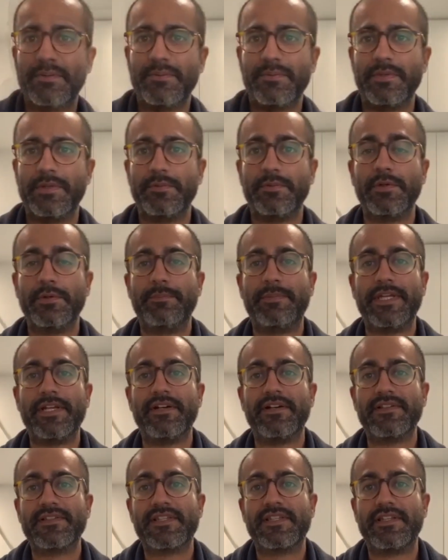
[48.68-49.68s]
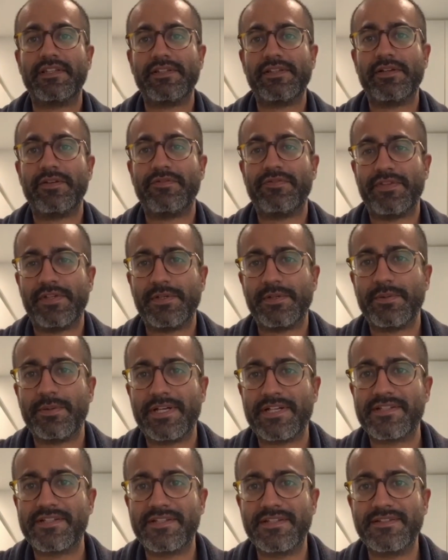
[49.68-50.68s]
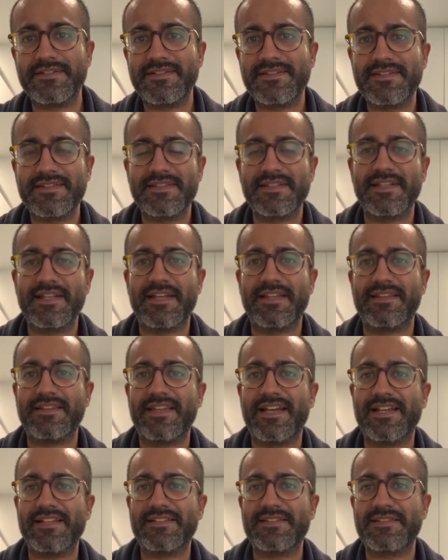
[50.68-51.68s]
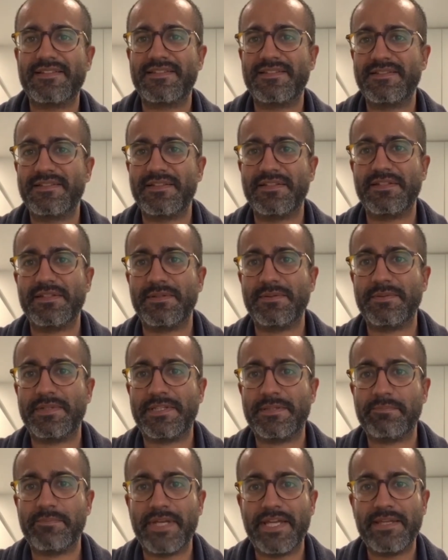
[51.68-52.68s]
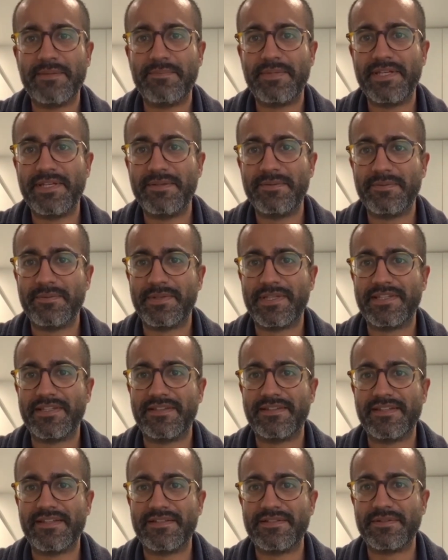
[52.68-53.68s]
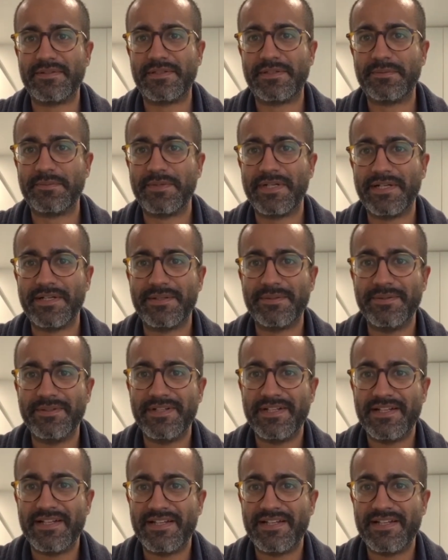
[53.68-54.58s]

We will be asking you a few questions, and that's to do with the baby, whether they're doing well,